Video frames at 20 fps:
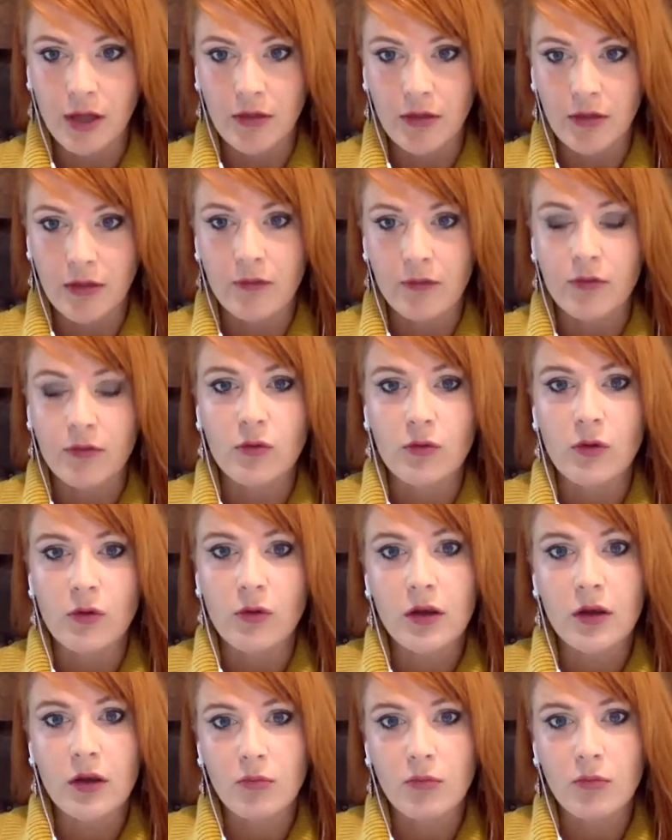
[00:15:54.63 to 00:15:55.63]
and then if you
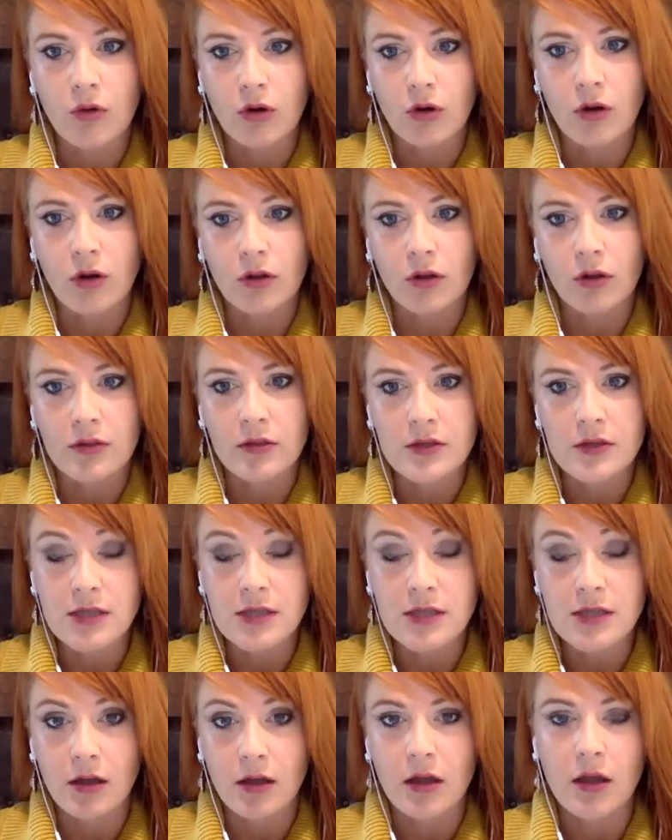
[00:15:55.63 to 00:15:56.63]
end up more on like the
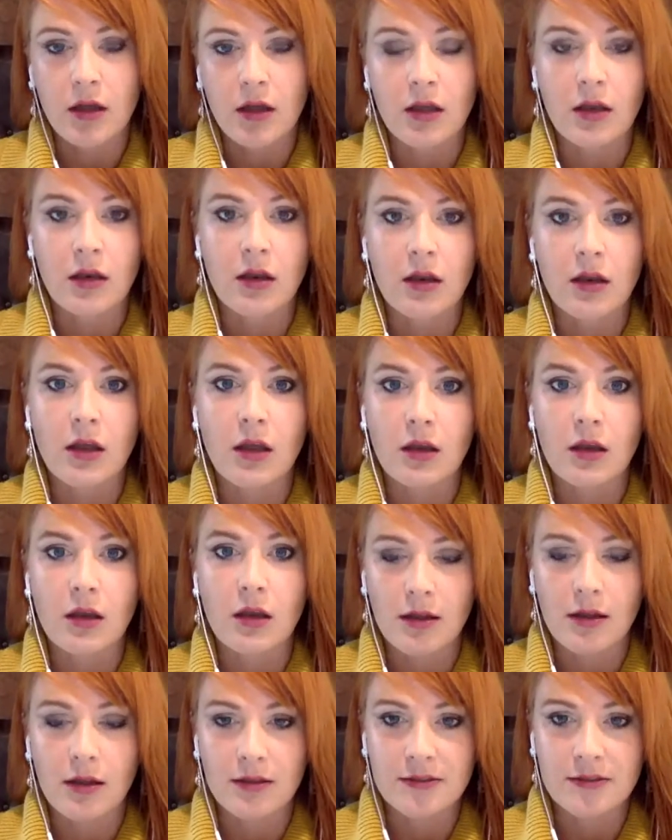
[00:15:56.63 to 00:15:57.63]
data and
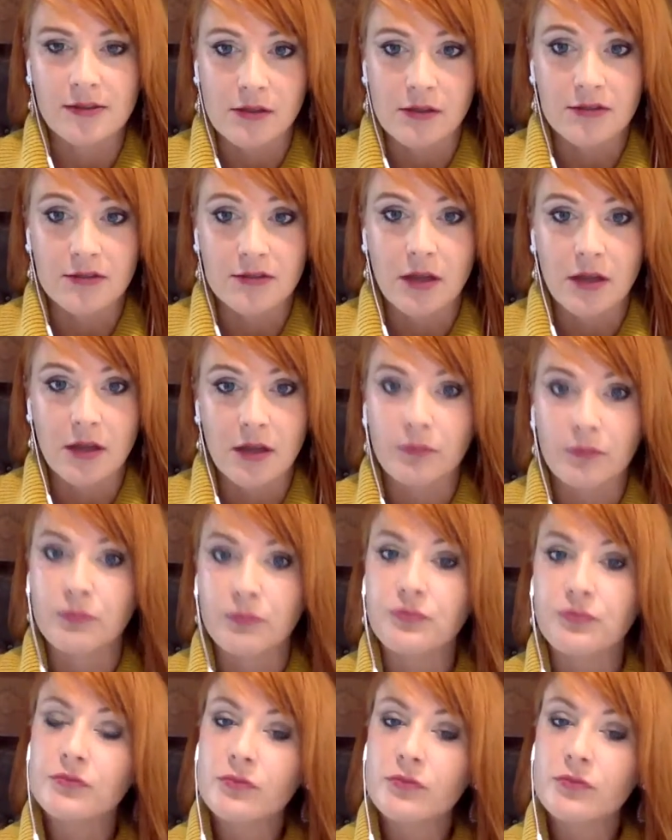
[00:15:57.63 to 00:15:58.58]
analysis and